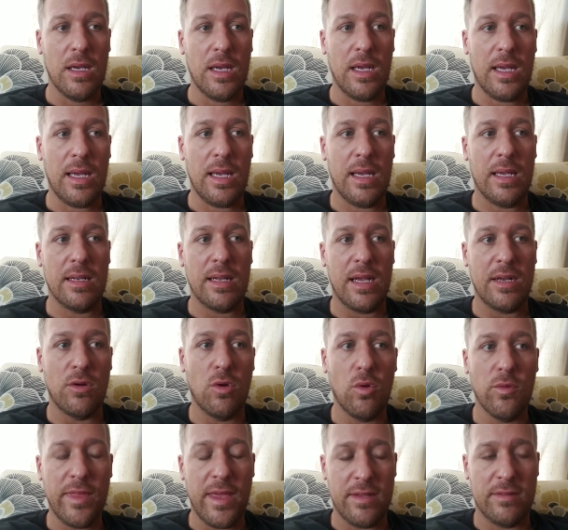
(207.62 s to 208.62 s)
And I
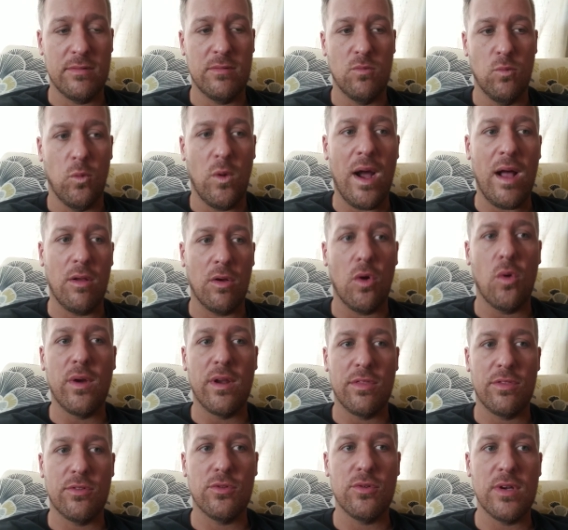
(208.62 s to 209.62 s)
know that while going
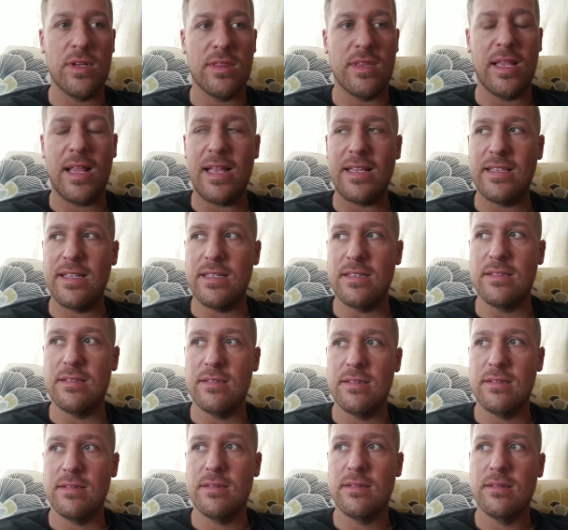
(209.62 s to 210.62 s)
through it, that
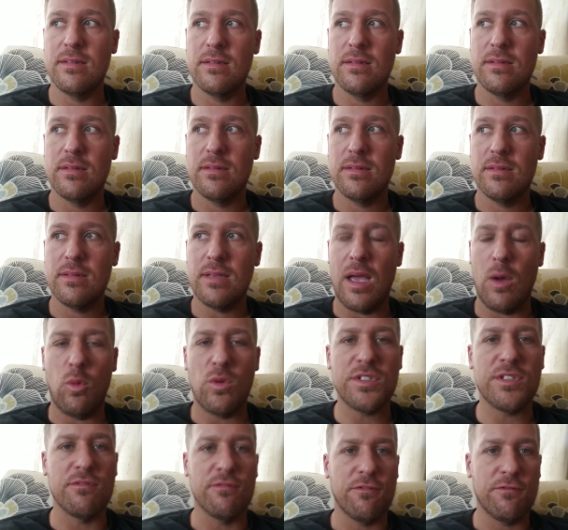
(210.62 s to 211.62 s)
I
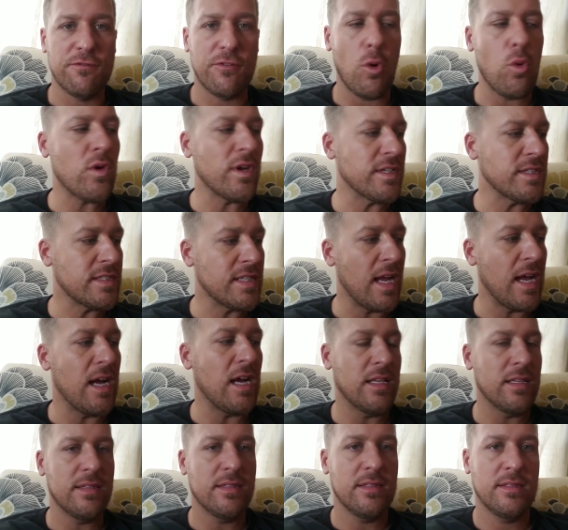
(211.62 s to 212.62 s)
wasn't focused
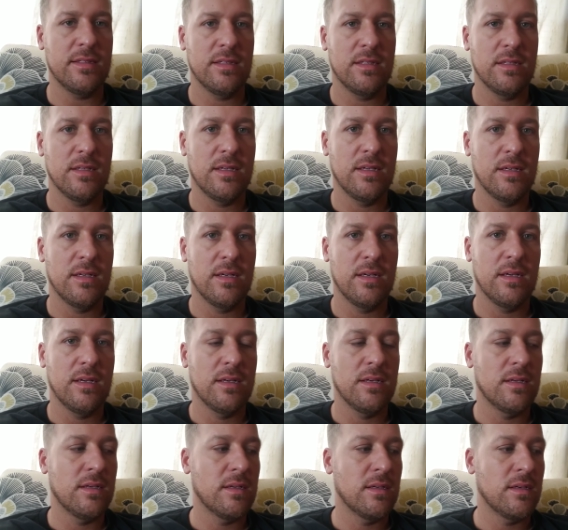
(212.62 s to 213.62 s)
on
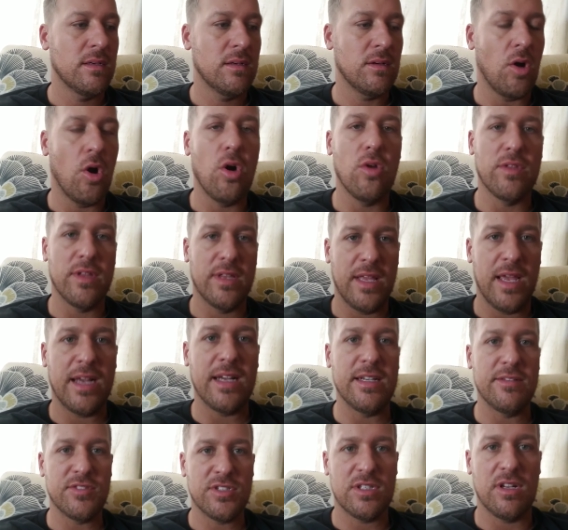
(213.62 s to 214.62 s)
all the
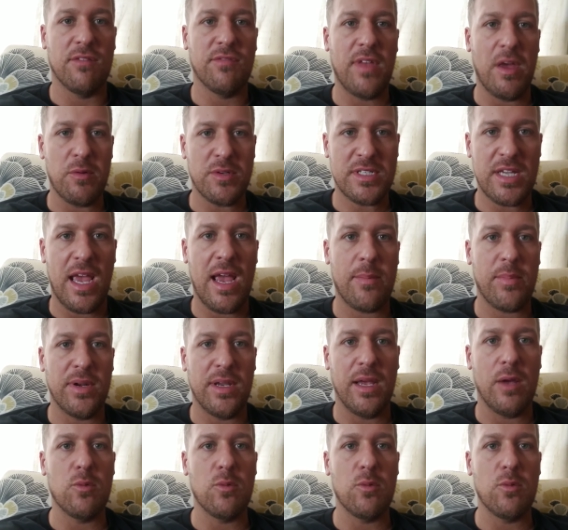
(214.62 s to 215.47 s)
negative stuff that was happening.